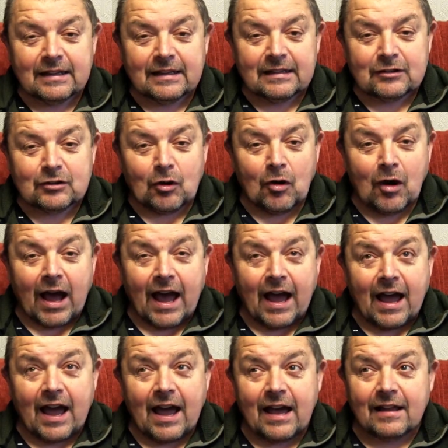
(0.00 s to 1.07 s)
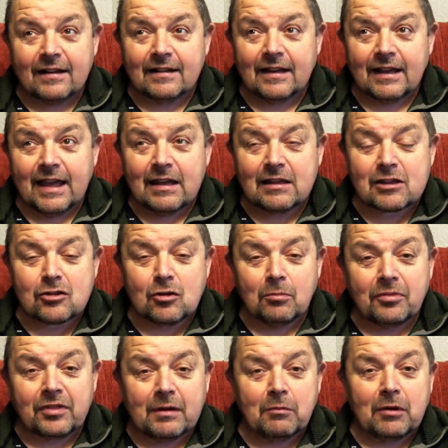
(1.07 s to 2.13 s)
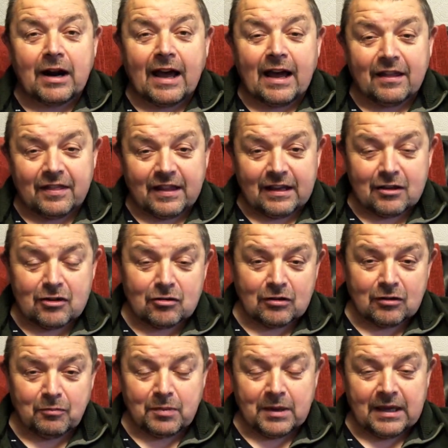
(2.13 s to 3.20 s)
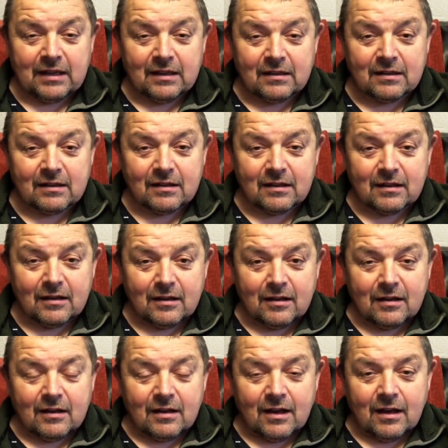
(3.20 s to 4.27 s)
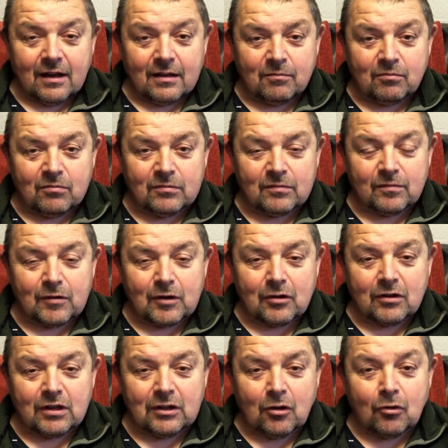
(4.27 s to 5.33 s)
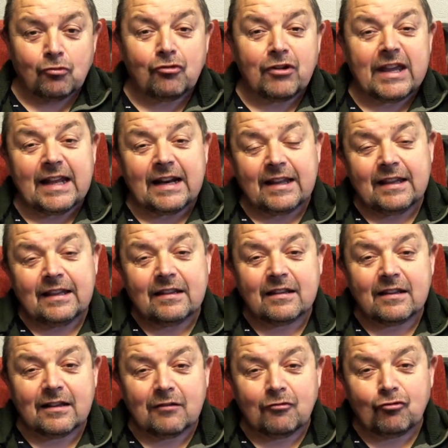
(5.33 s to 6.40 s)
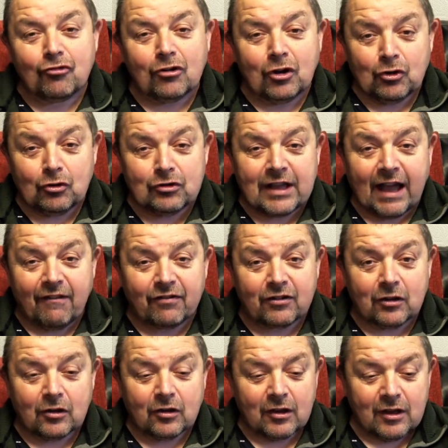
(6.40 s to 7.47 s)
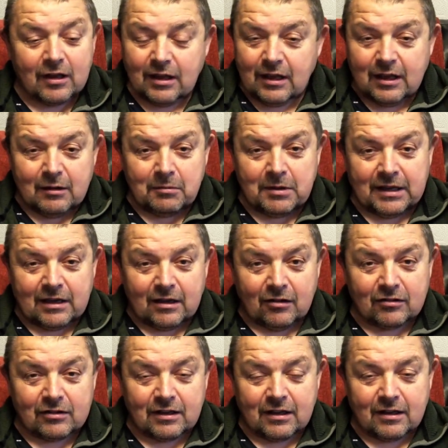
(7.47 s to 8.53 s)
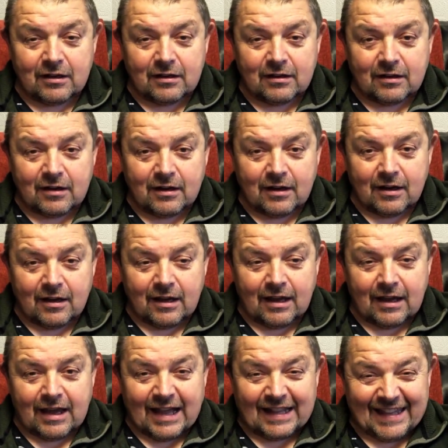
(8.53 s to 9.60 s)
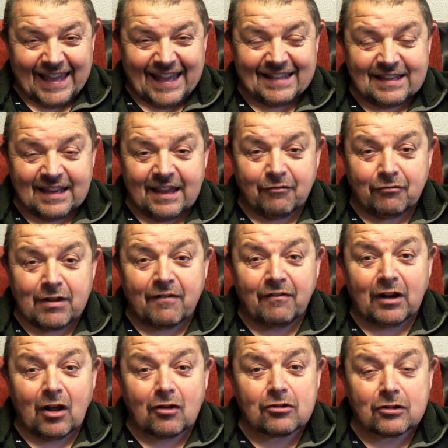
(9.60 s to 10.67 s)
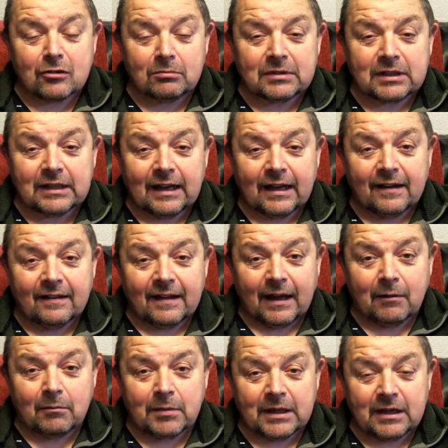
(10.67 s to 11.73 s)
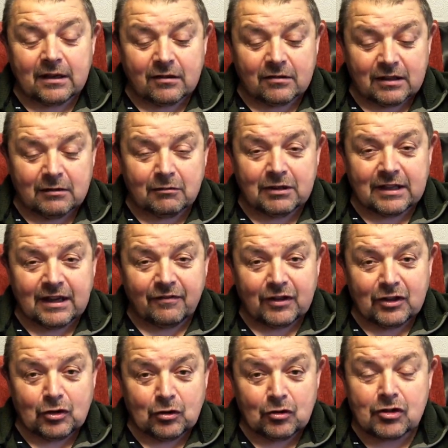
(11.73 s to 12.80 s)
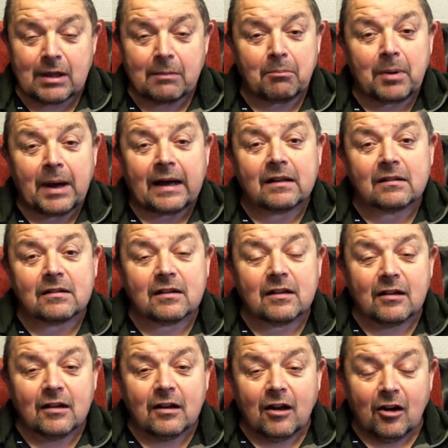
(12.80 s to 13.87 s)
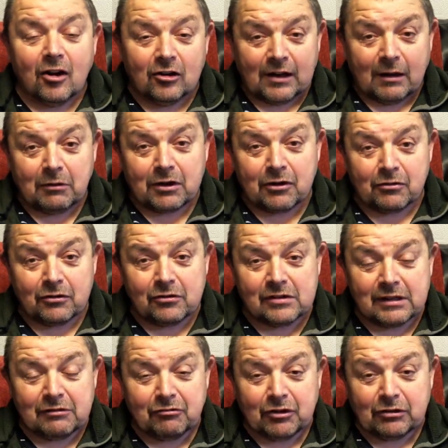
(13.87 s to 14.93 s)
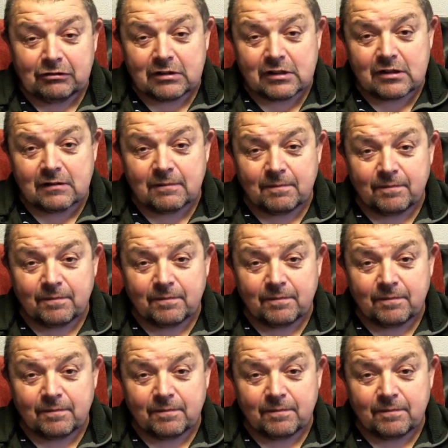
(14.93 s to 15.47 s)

So it's something where I think should have been, um, you know, really looked after because I'd hate it if we ever lost something like that because it would have a huge impact on our cruising routes.